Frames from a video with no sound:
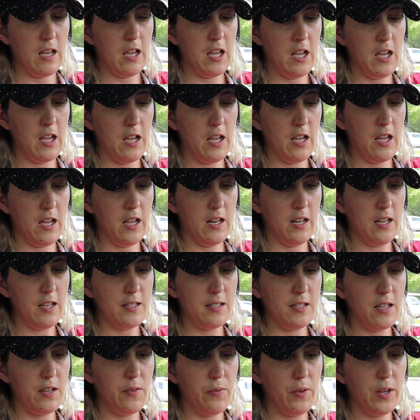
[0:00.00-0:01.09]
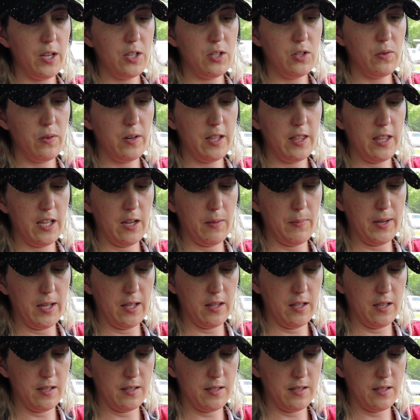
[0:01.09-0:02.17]
And let's see if we can do anything
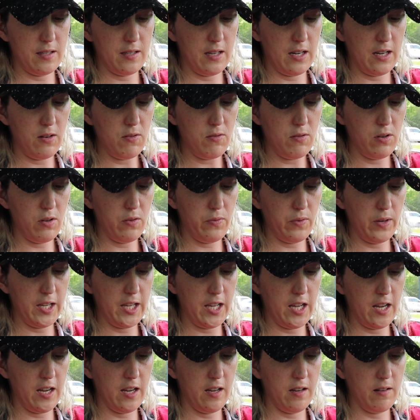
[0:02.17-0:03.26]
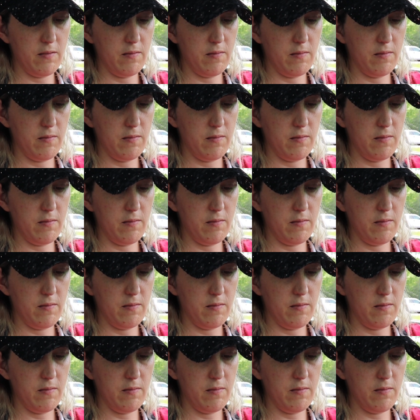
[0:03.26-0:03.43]
about this. I don't know if we can.